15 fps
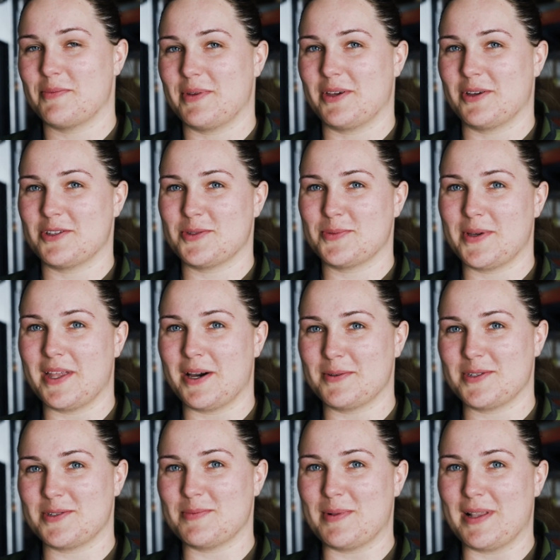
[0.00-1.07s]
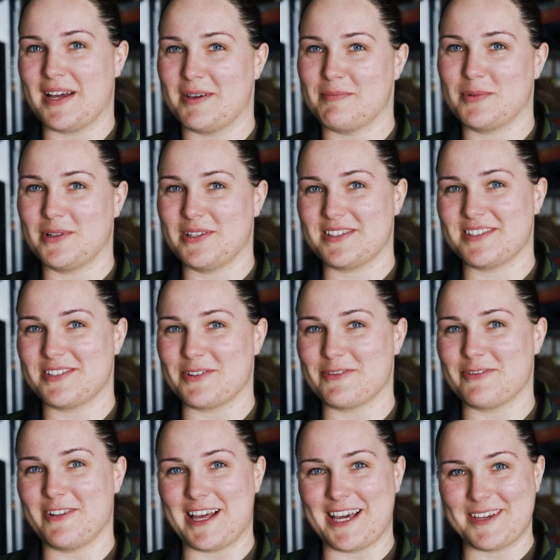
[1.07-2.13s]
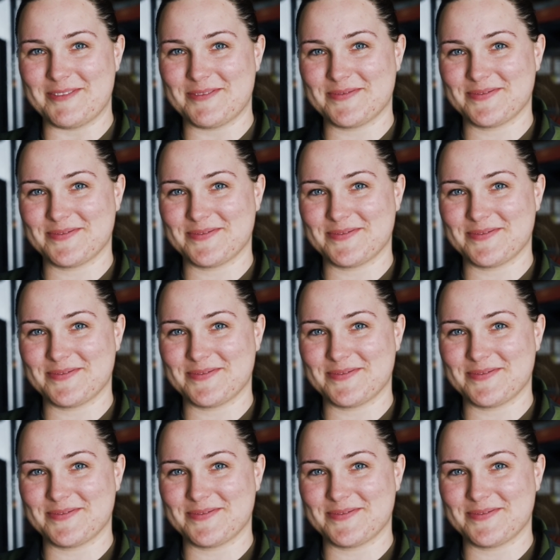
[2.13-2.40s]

Because without supply, bullets don't fly.